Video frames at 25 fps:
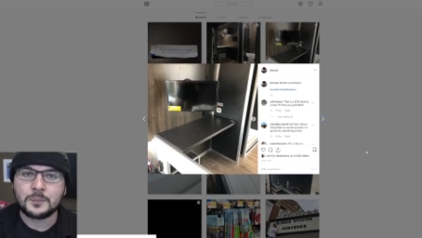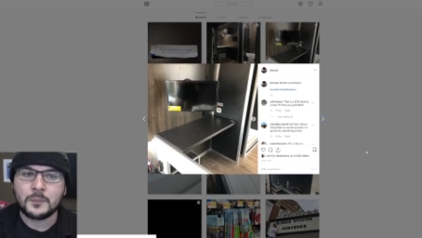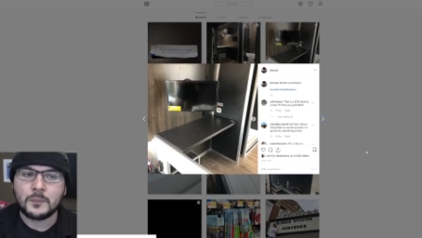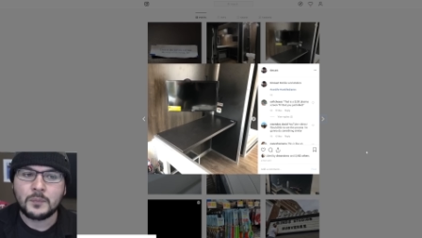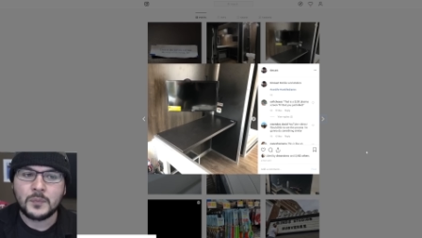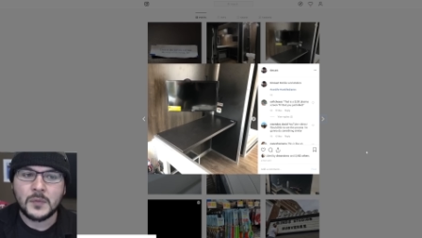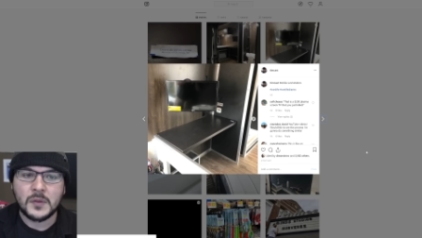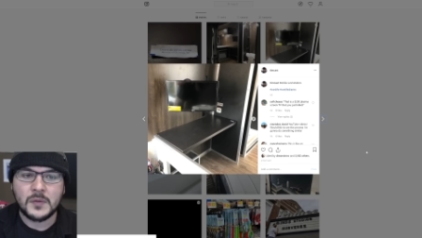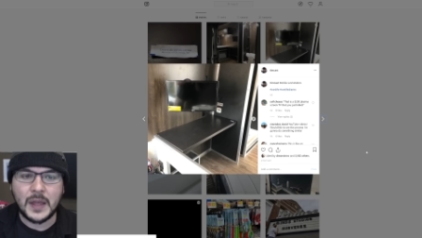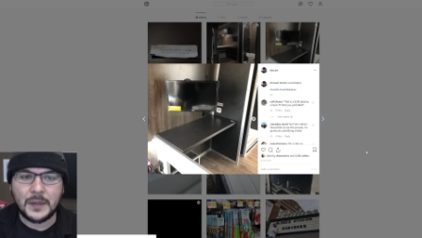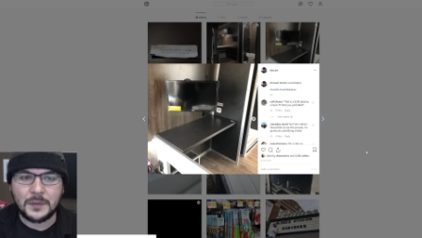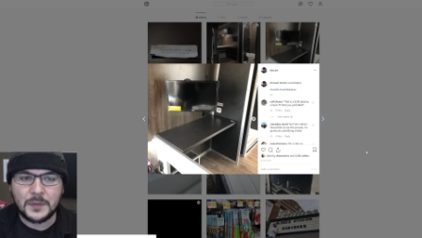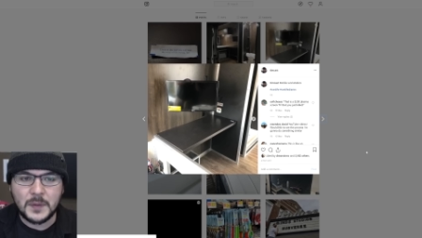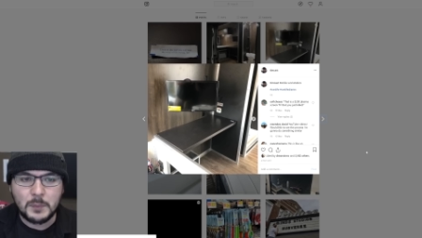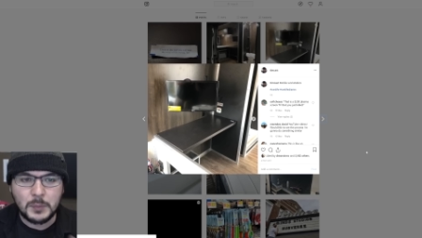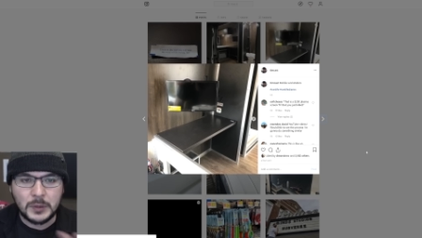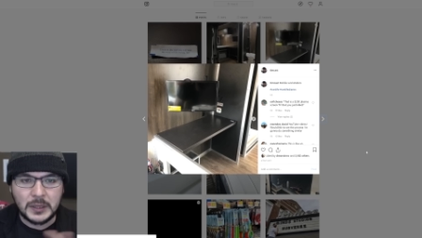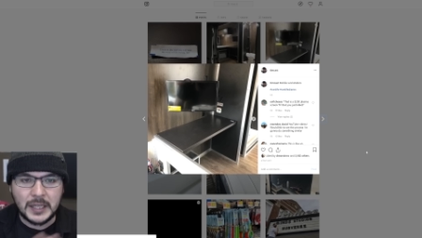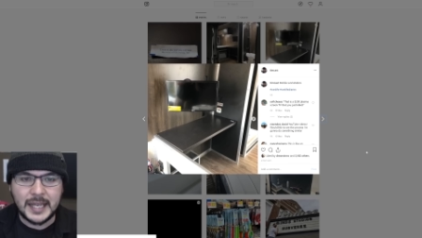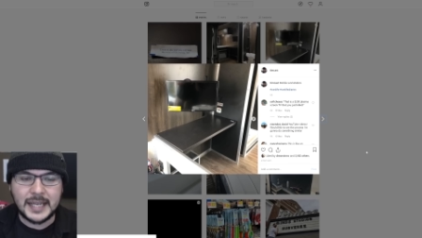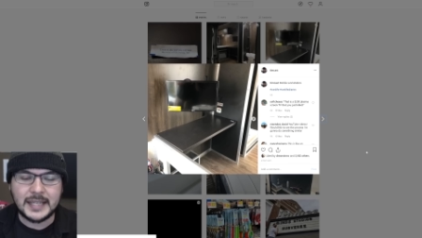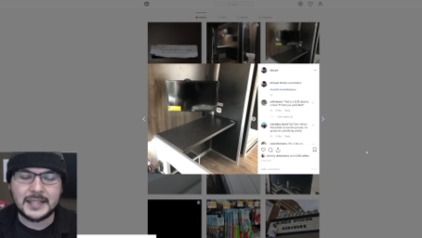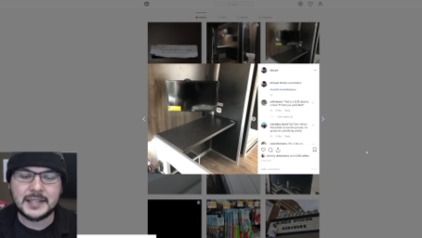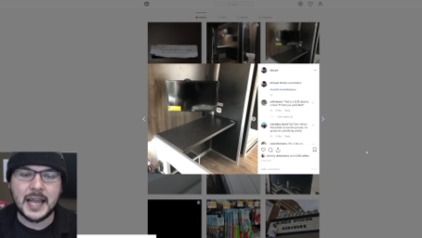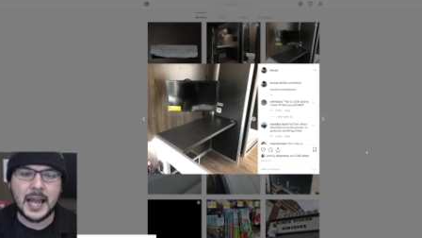that the
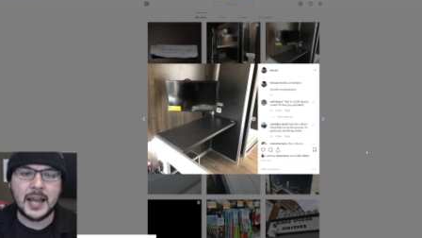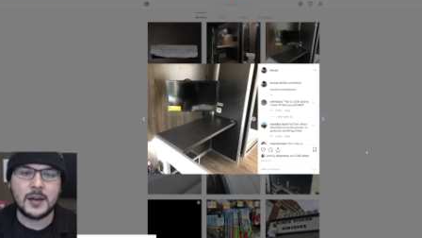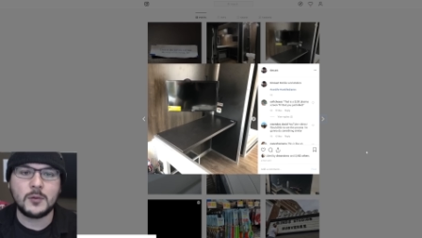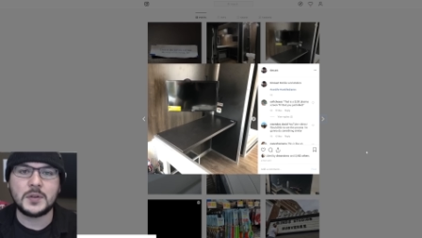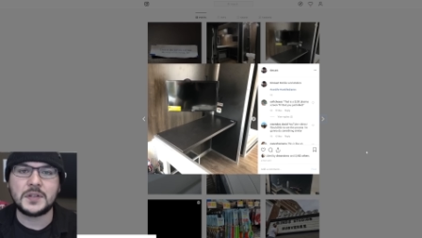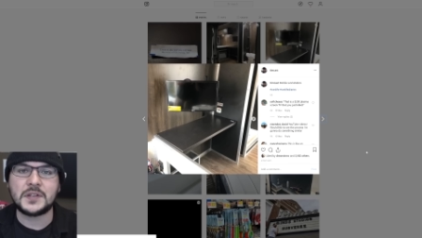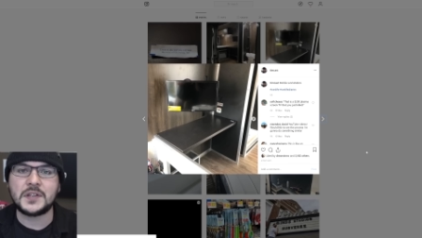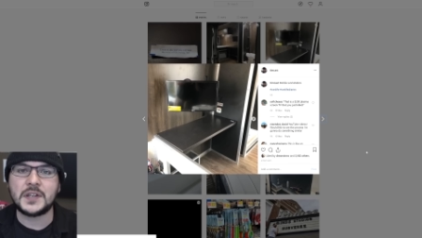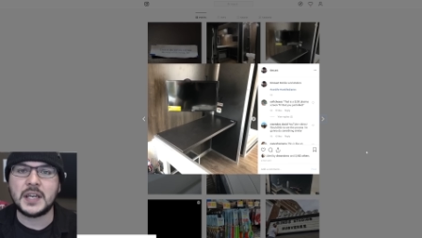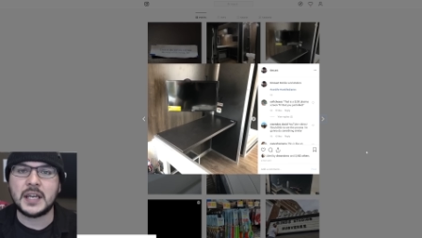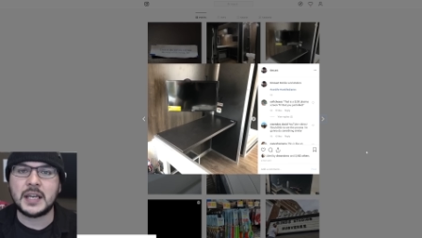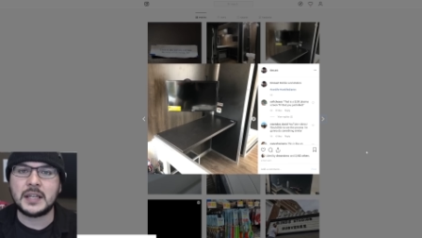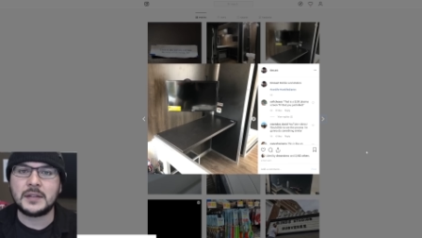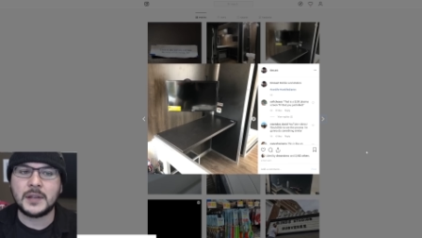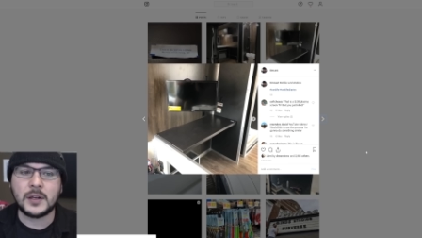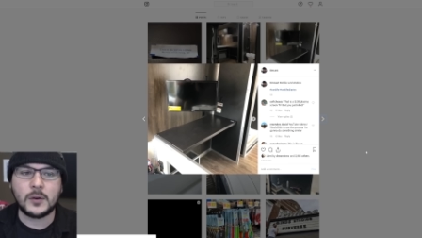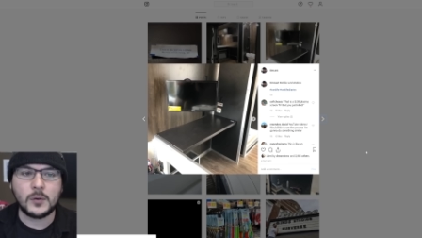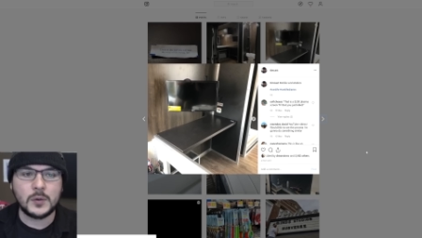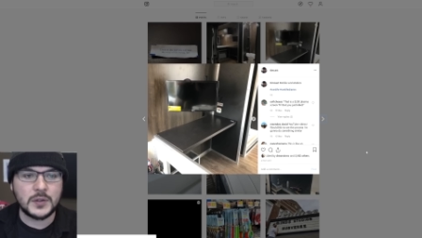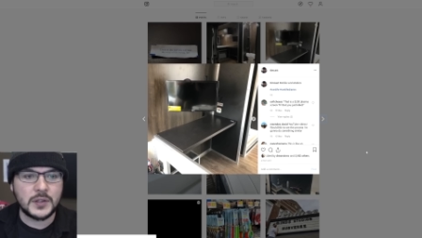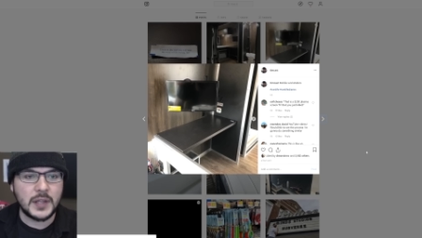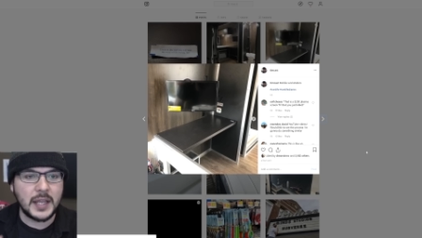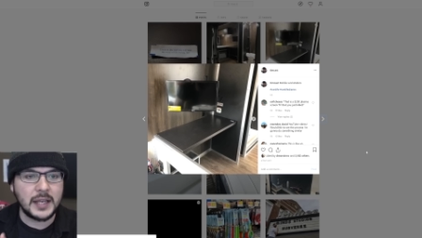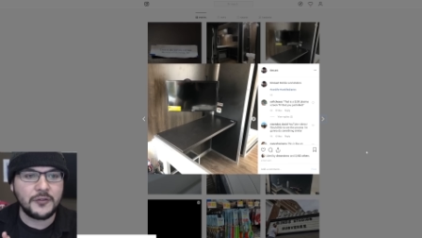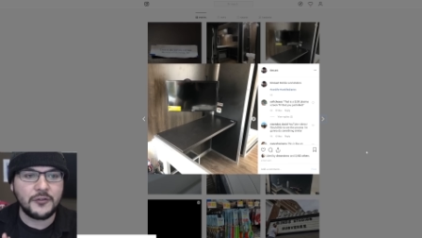place I was in, there
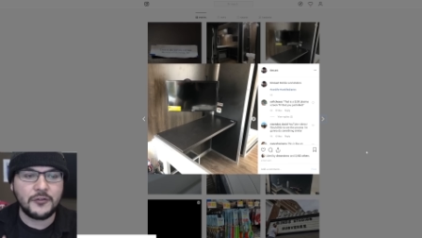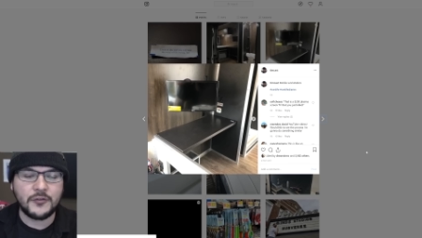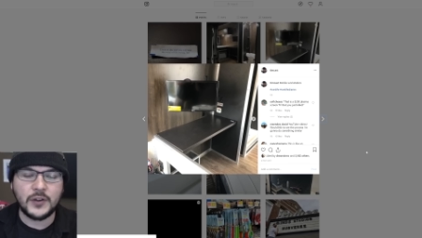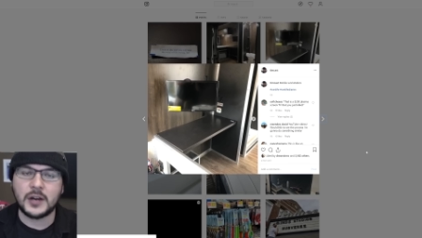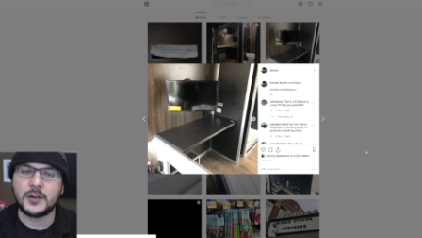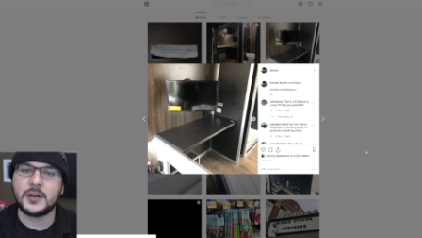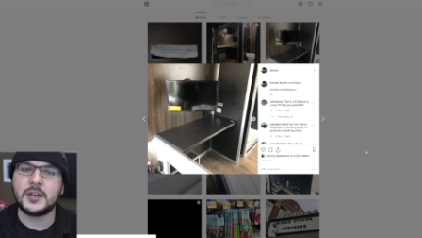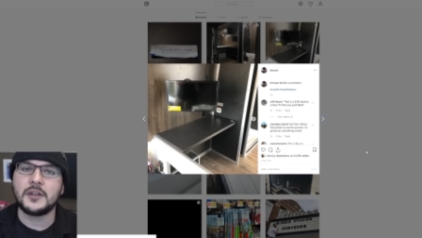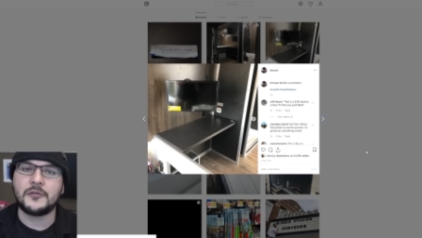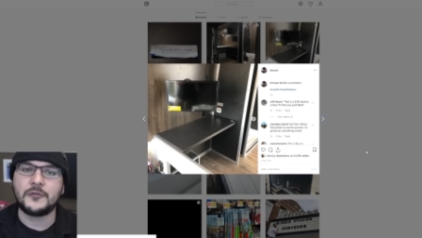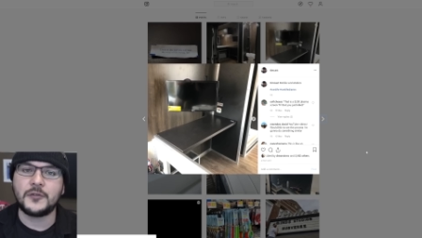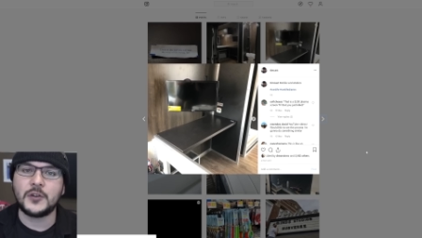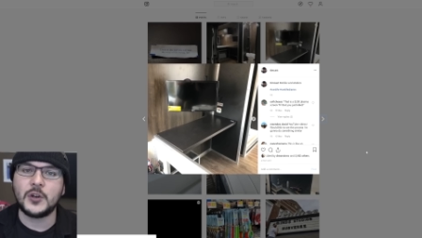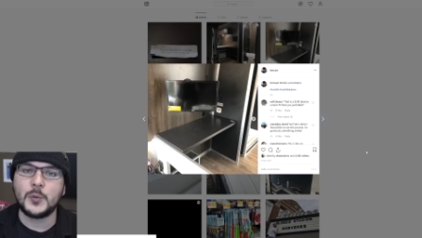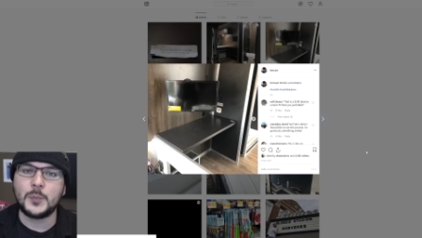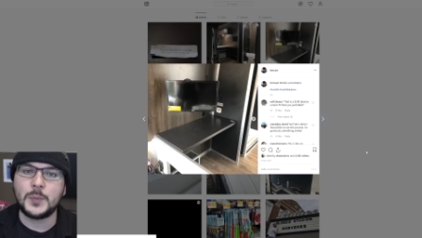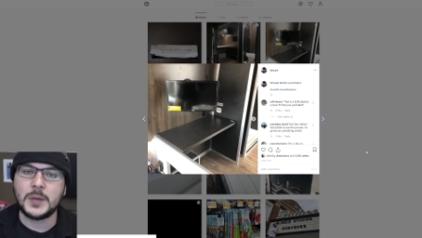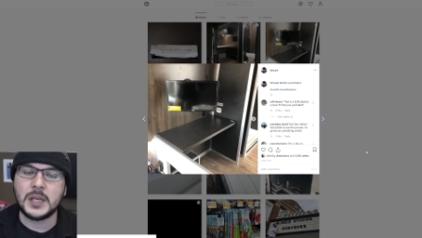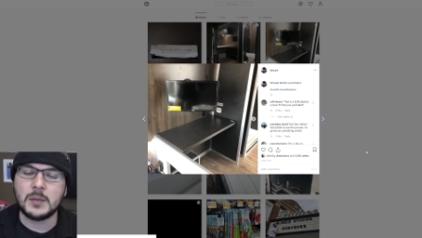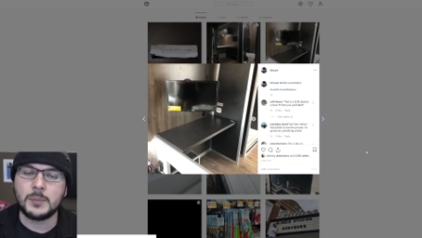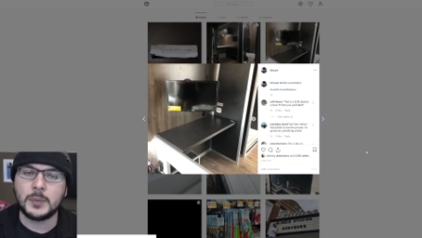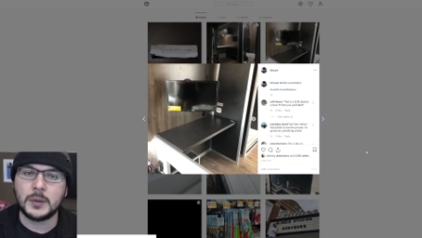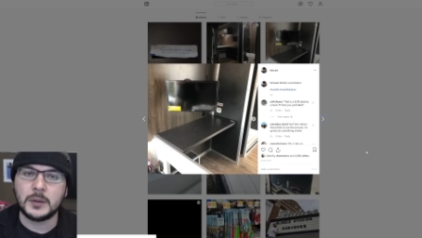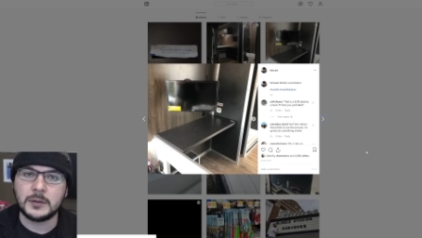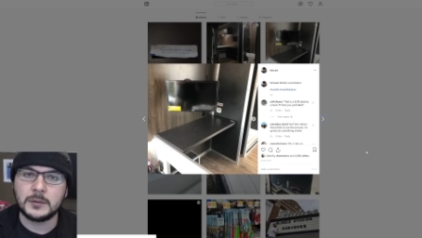was like very few
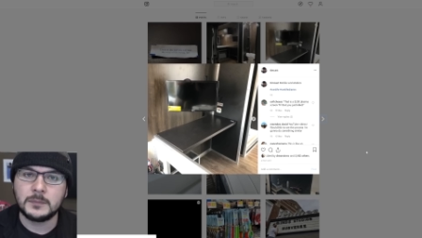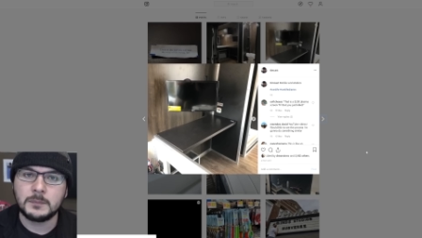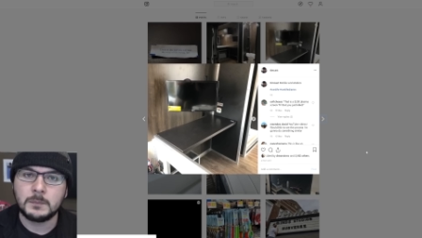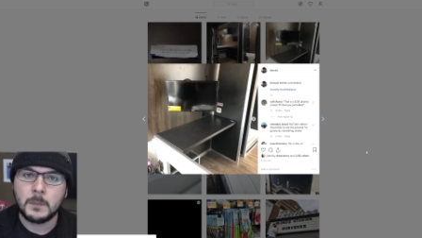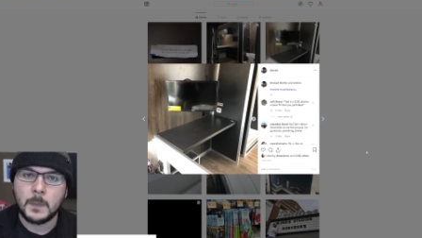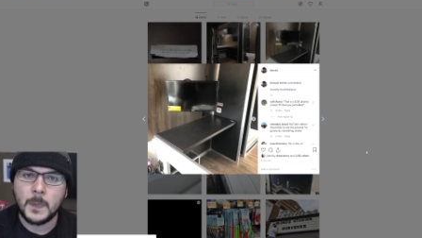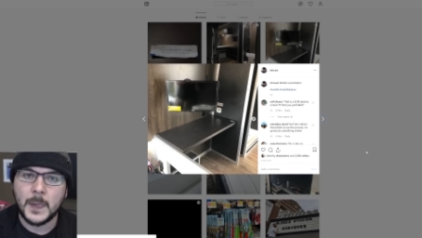people.